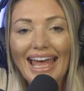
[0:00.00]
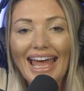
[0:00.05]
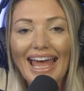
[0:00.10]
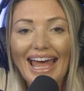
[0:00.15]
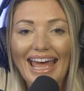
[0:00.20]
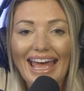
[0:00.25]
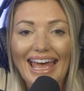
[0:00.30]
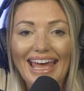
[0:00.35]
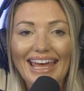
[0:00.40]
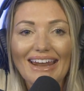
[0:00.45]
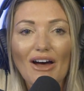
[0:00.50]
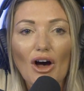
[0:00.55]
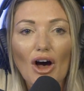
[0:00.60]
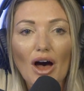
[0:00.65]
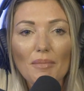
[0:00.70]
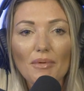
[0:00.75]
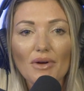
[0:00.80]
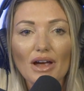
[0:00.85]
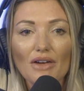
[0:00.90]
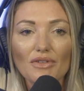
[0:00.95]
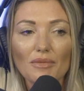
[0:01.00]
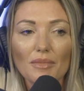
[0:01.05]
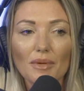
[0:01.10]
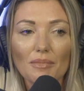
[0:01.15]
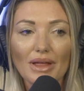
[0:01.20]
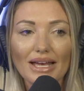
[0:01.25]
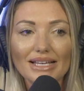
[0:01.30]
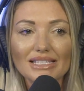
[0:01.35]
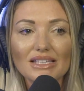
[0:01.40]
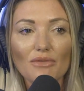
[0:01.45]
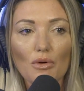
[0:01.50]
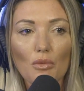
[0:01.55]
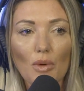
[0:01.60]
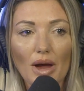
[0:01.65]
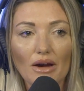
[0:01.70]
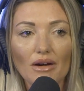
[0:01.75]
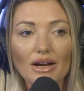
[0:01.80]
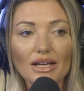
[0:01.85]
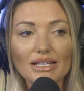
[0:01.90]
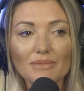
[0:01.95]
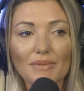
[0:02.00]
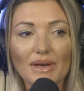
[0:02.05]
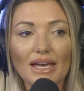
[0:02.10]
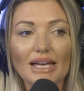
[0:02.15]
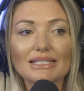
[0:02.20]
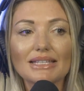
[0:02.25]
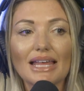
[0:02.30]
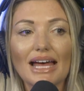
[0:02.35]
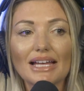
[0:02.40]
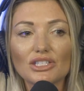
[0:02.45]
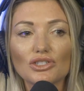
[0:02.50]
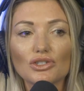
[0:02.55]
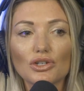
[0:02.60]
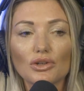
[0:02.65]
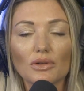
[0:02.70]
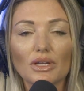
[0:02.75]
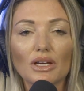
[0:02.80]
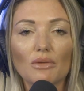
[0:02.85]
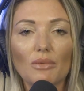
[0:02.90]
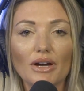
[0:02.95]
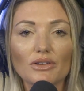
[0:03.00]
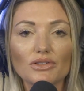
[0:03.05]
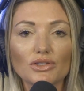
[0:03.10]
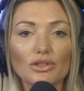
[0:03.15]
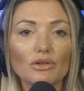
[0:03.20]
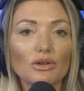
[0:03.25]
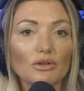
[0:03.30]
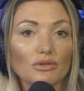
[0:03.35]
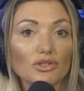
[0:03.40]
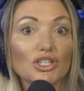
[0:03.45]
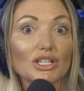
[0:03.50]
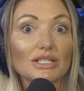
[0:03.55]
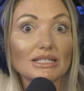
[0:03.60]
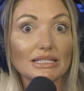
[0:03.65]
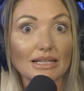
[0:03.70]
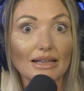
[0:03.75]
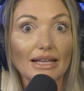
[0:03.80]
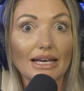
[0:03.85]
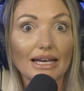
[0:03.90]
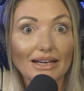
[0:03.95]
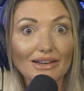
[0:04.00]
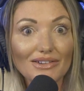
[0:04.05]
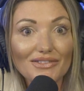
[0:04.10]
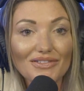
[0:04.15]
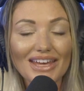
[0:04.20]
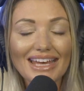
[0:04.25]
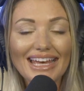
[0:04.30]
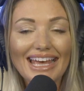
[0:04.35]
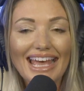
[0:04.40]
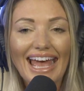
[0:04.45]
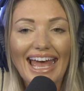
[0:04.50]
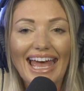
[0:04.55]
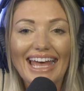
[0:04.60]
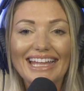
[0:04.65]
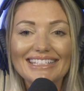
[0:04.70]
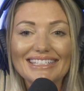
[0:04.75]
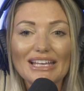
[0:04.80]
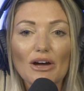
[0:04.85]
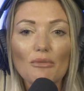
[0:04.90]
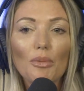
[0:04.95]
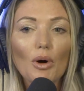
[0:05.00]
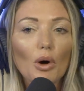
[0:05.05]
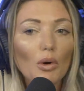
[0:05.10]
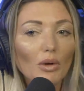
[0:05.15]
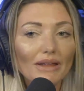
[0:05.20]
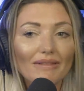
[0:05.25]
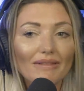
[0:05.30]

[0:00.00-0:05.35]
and operate from a place of awareness, because that's truly where solutions live. And so